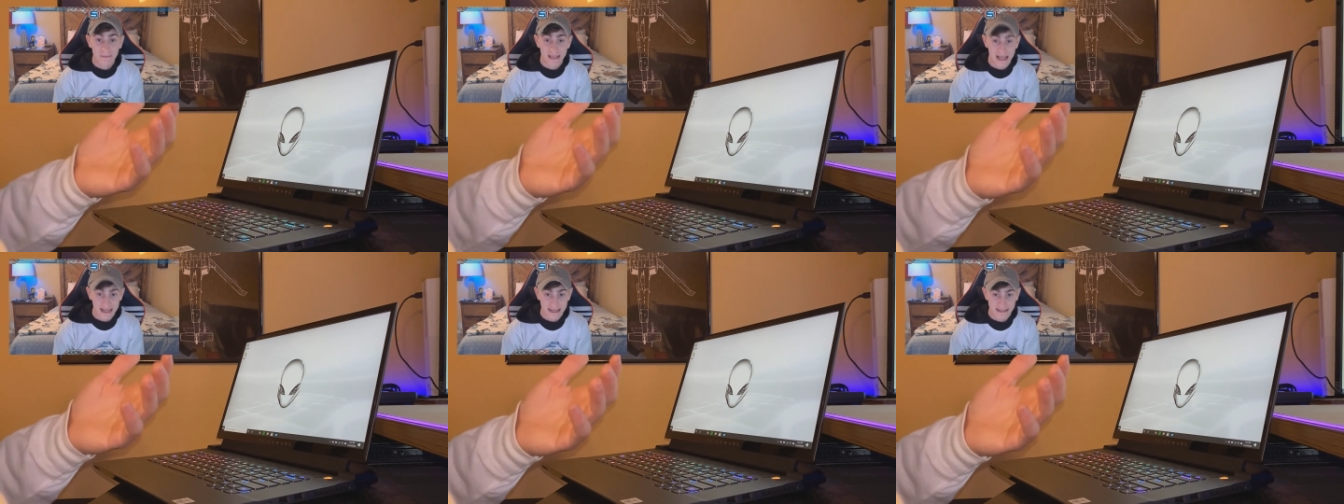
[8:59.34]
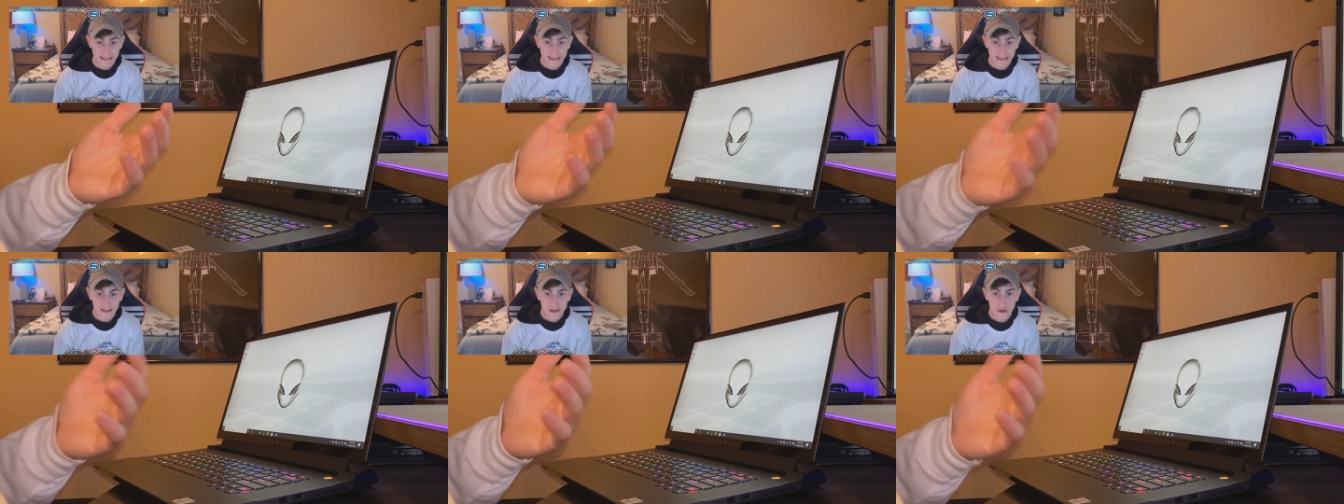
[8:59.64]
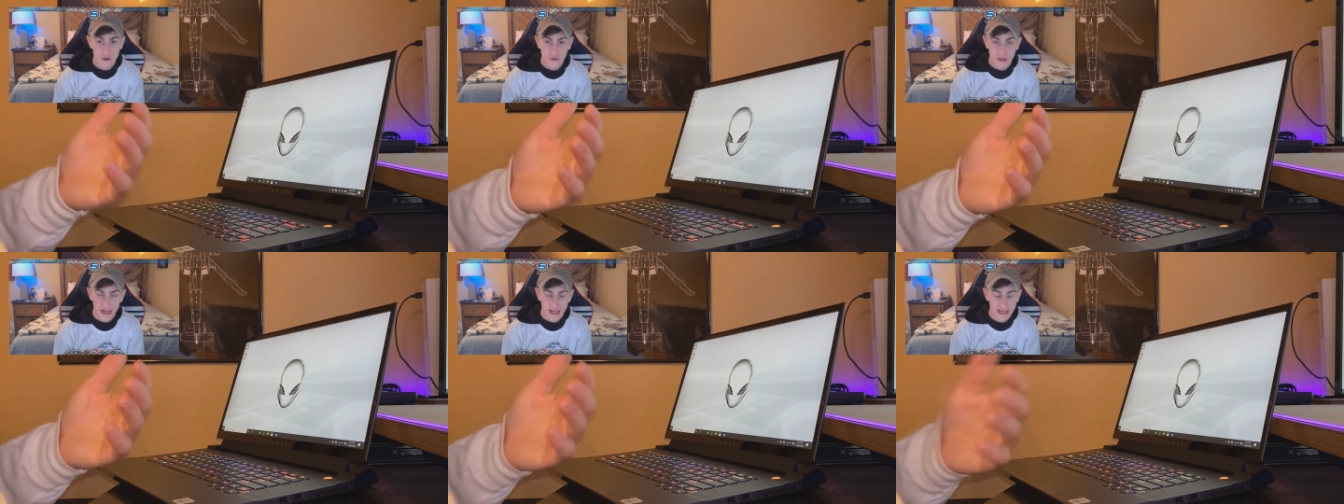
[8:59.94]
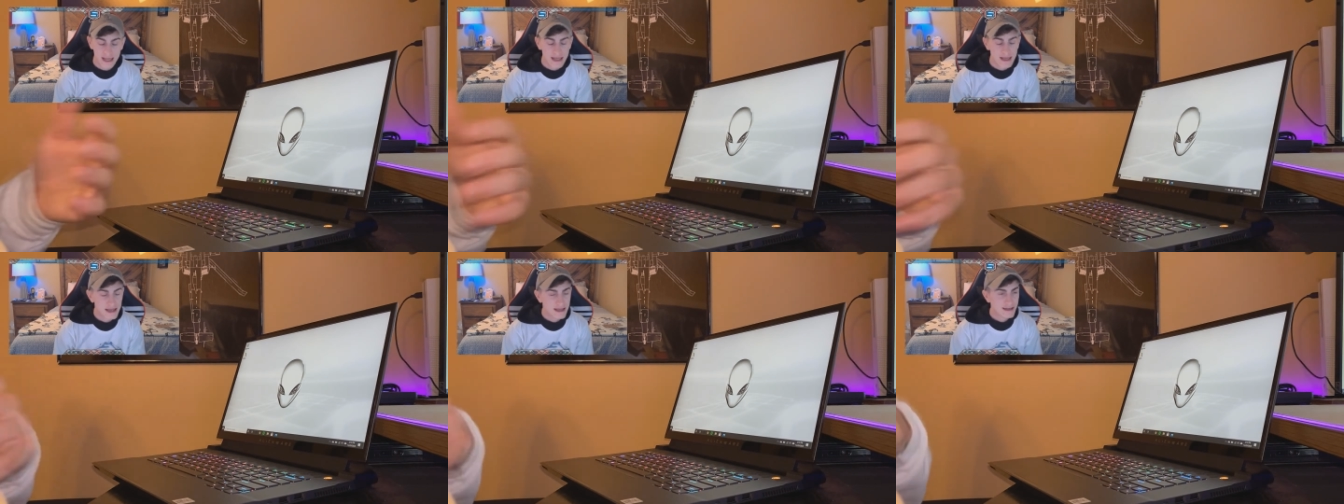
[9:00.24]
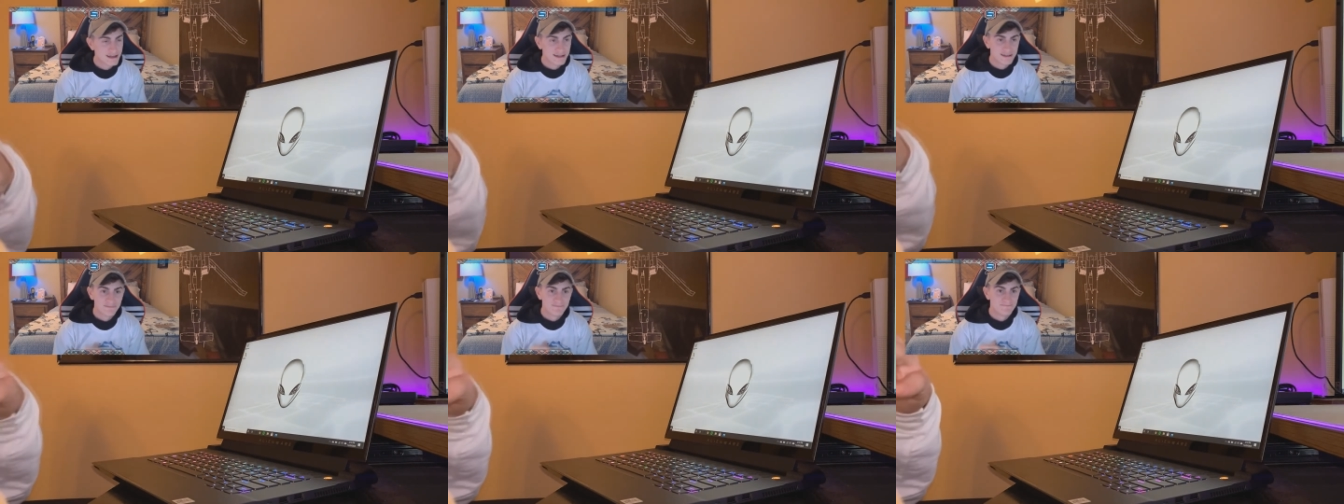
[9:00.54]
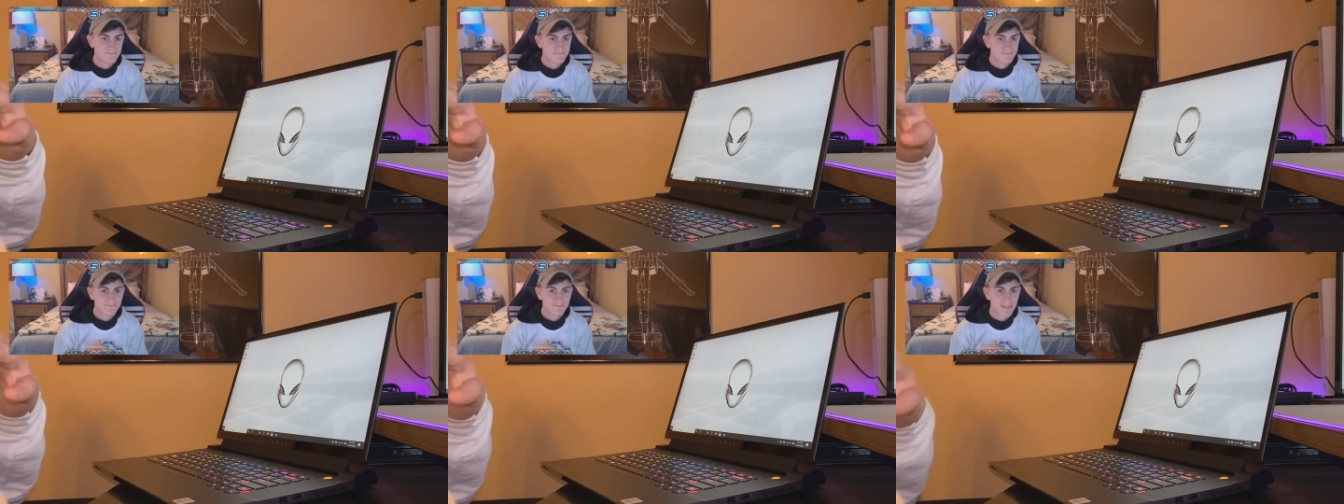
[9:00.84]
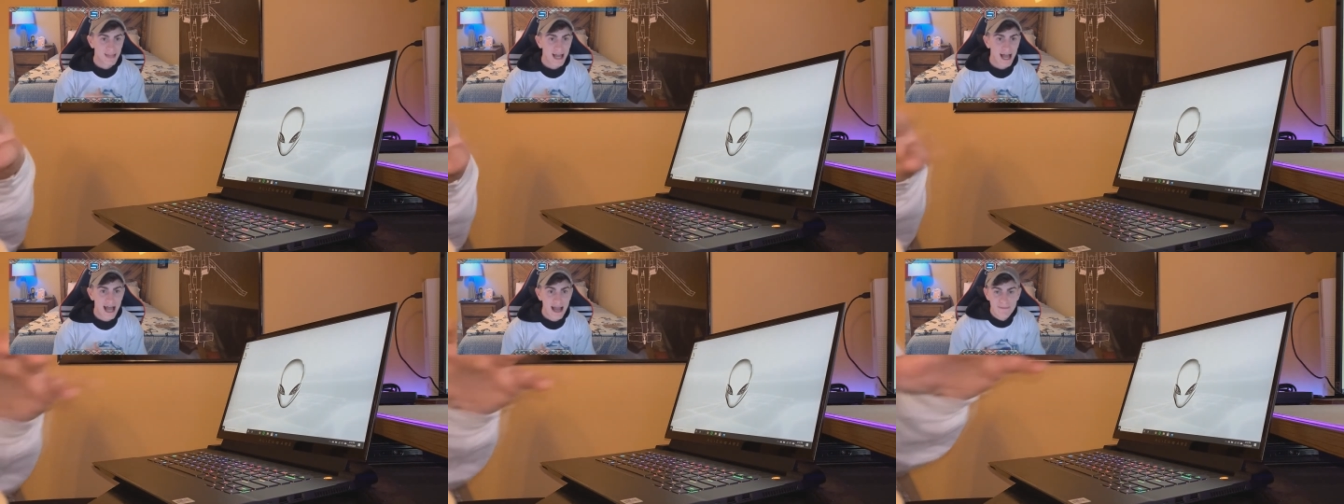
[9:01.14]
of plastic, okay?
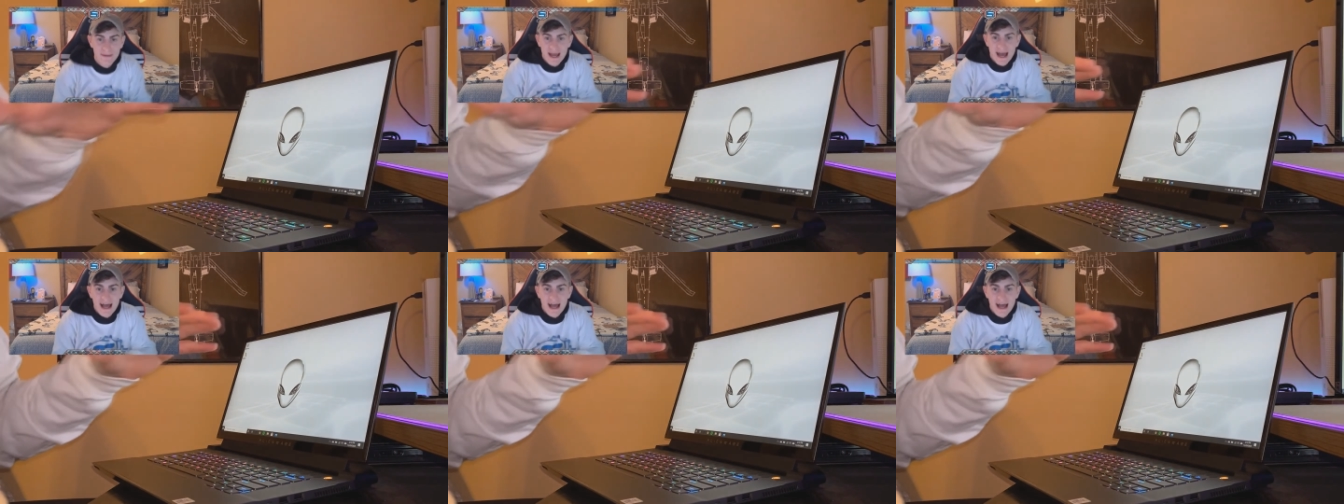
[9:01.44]
I'm